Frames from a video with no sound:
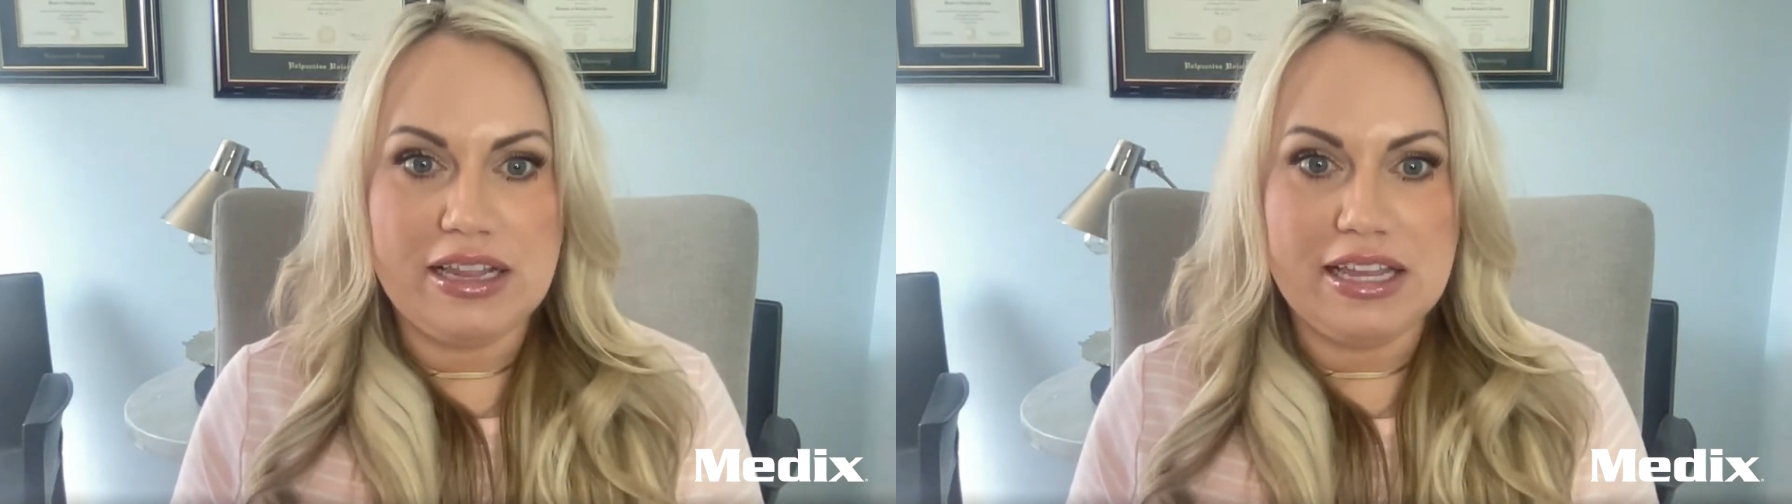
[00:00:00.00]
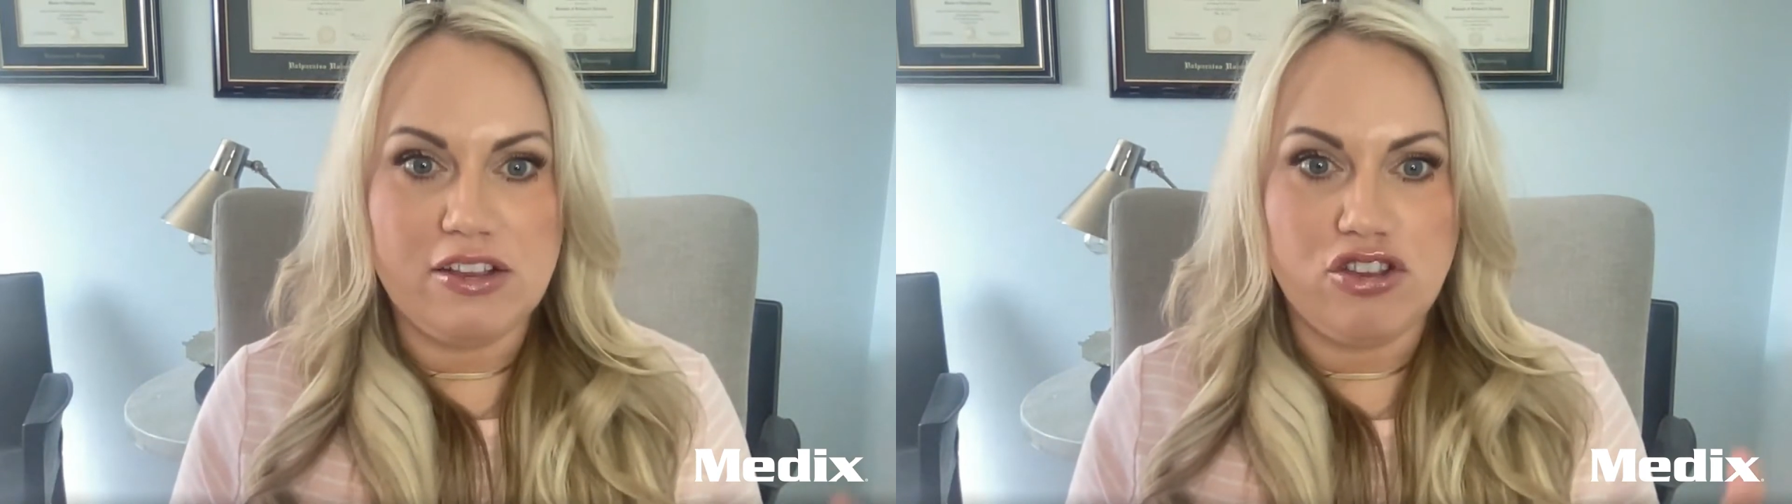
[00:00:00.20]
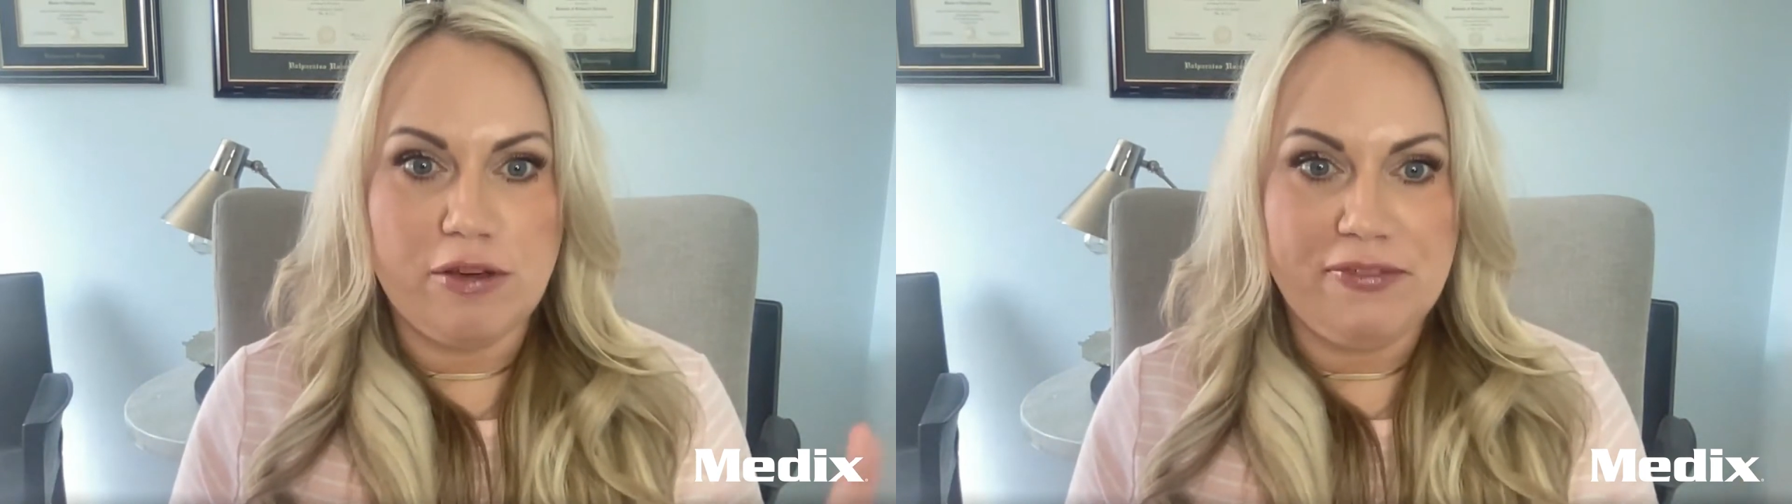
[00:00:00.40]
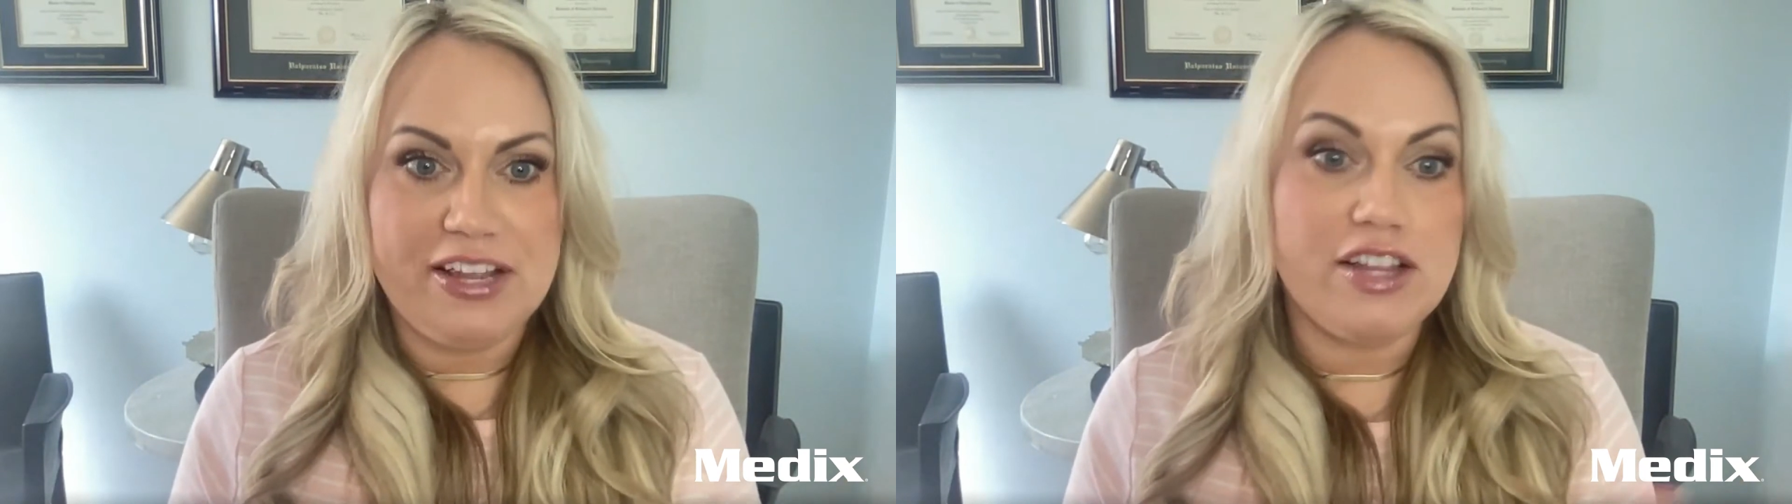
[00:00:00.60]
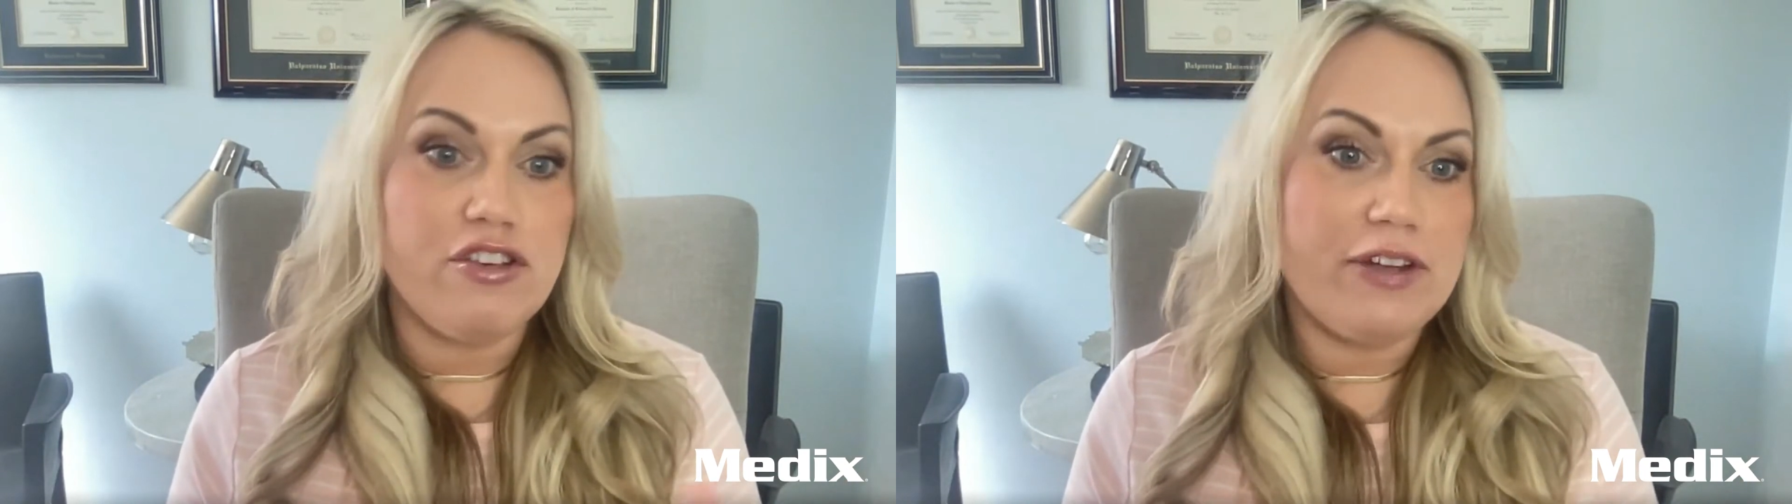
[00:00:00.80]
things
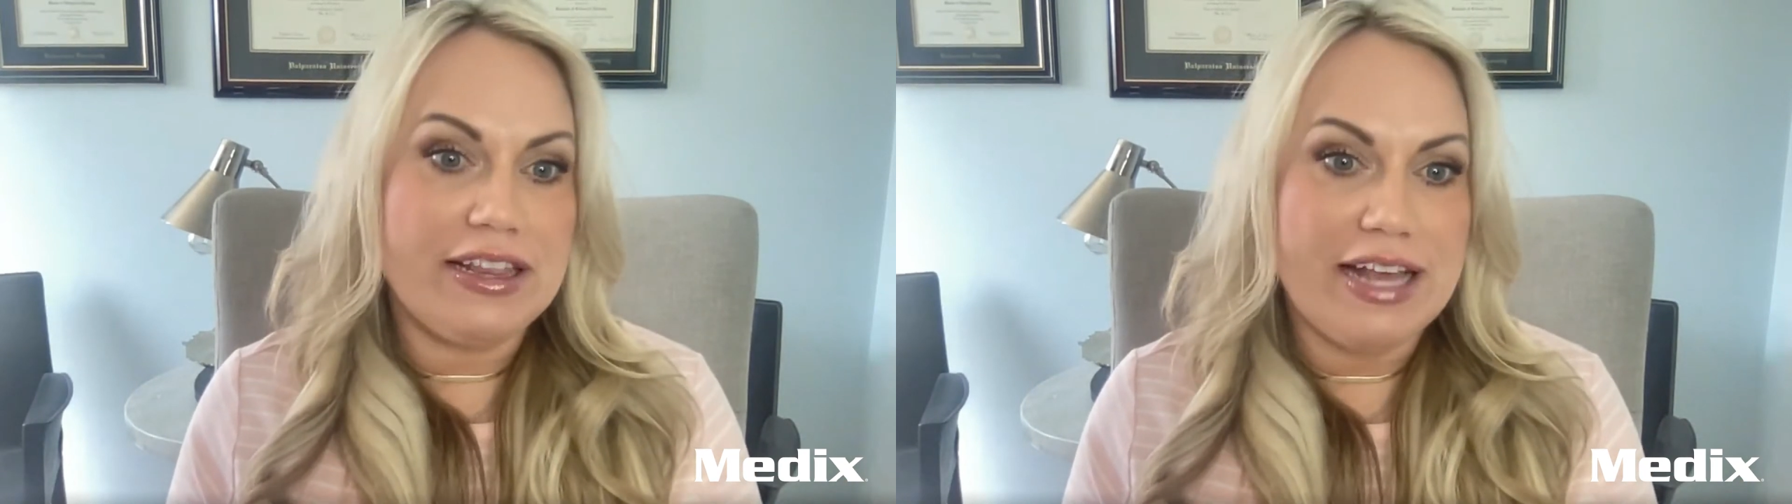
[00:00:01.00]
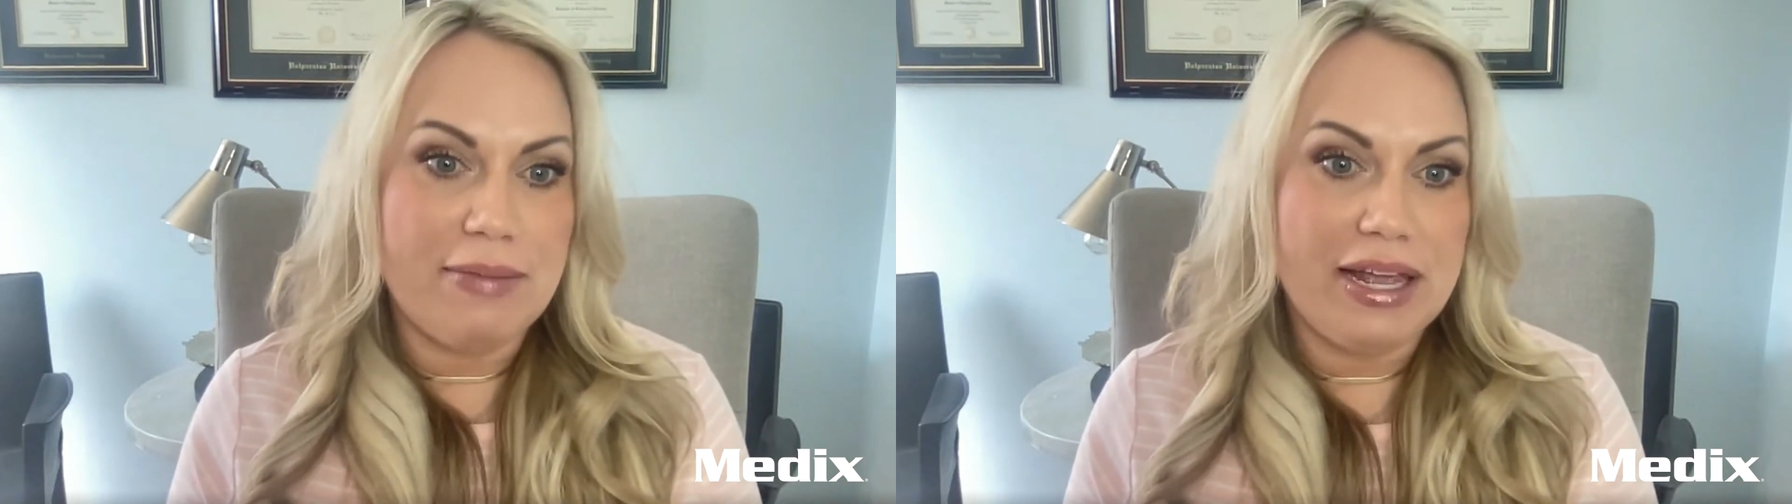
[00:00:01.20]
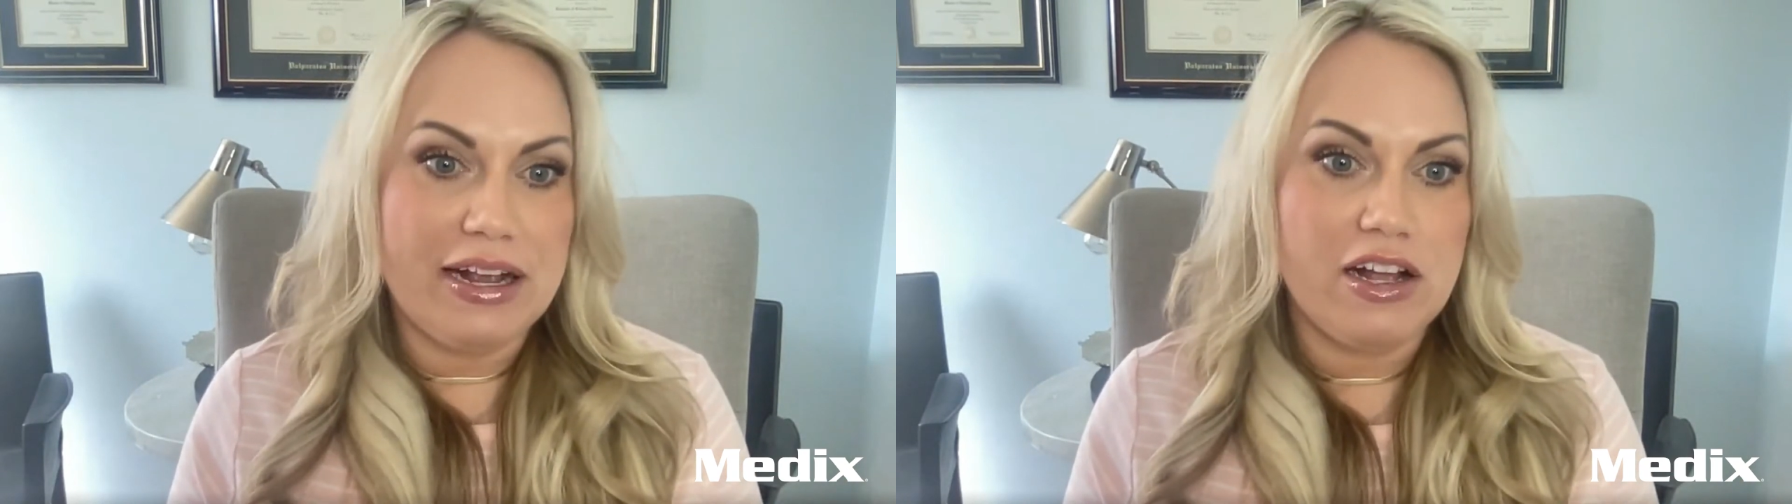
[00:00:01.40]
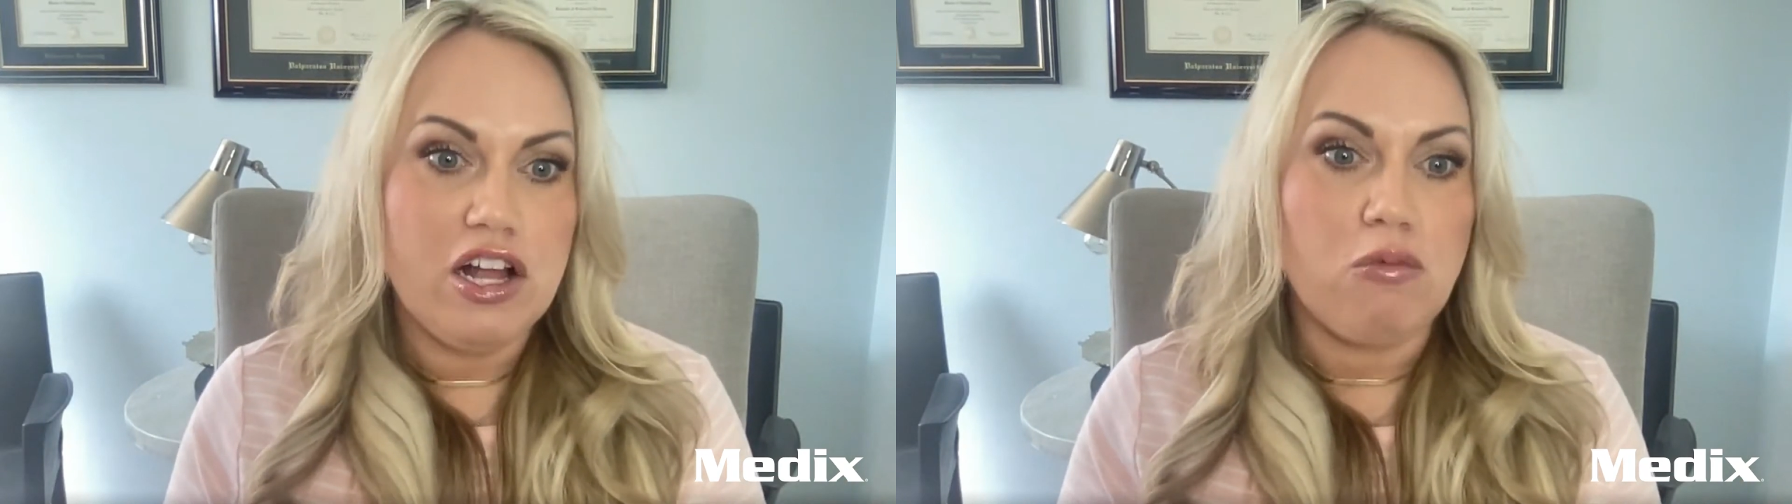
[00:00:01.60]
shifting to endemic,